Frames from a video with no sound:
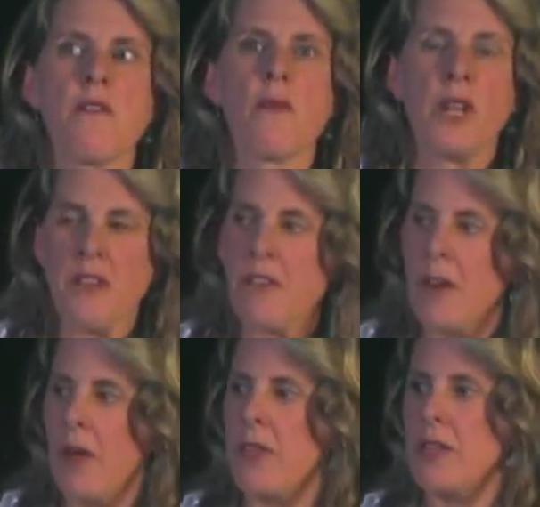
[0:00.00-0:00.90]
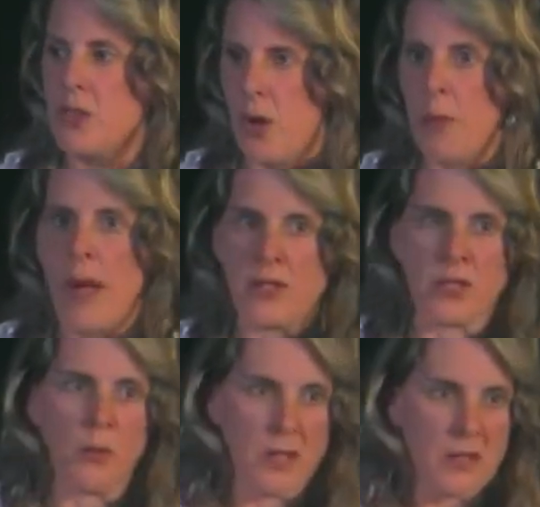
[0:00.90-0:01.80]
when he found out that Trump
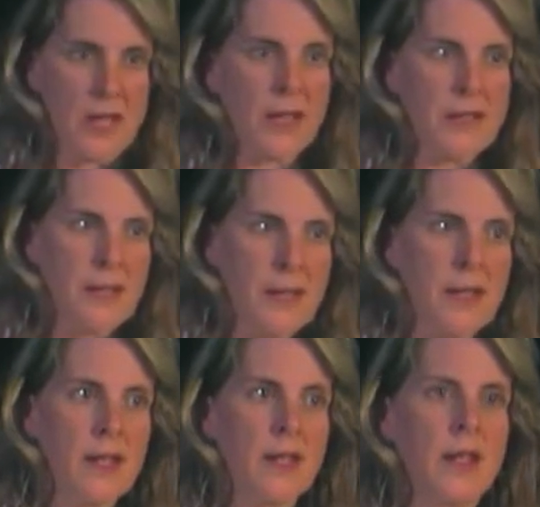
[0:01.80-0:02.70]
actually was elected,